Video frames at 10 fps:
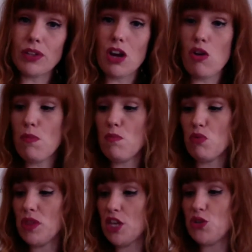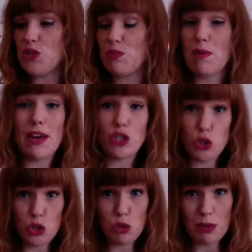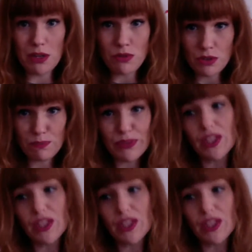I remember when they used to be about two pounds,